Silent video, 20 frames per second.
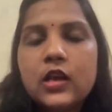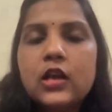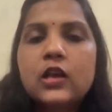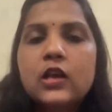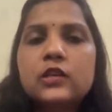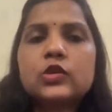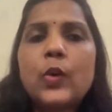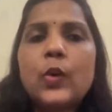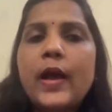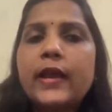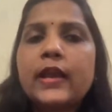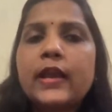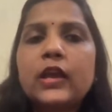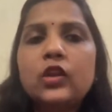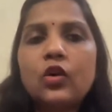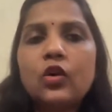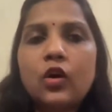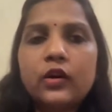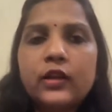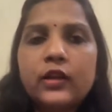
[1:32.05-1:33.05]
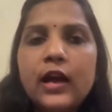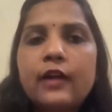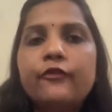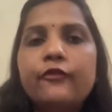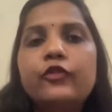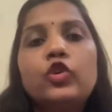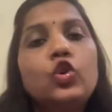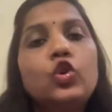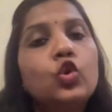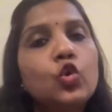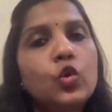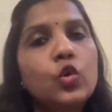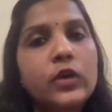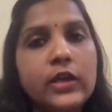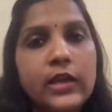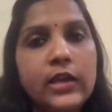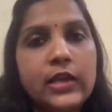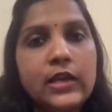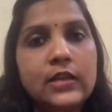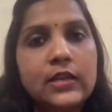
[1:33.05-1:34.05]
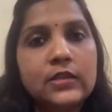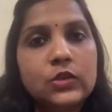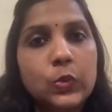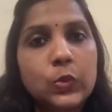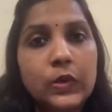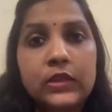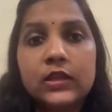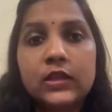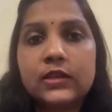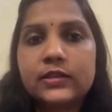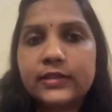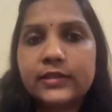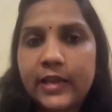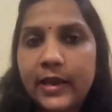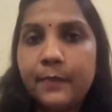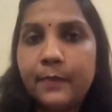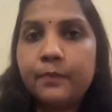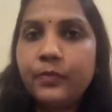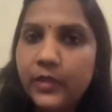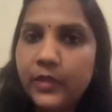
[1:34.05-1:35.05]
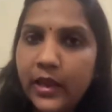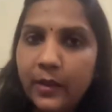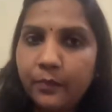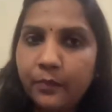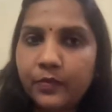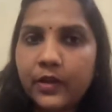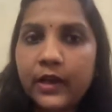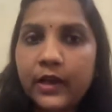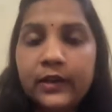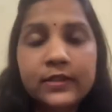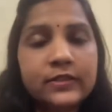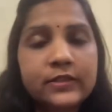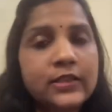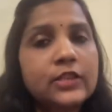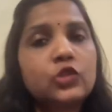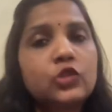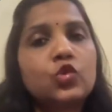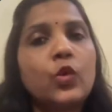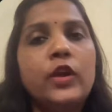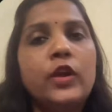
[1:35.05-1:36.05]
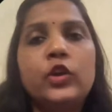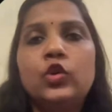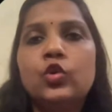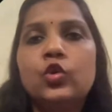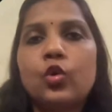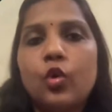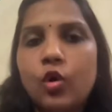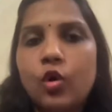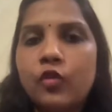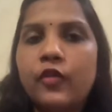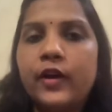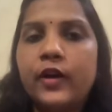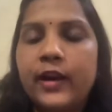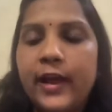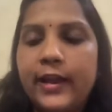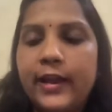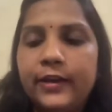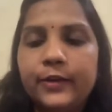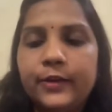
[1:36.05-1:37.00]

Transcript: So I cannot have two keys with the same name. It is just going to override.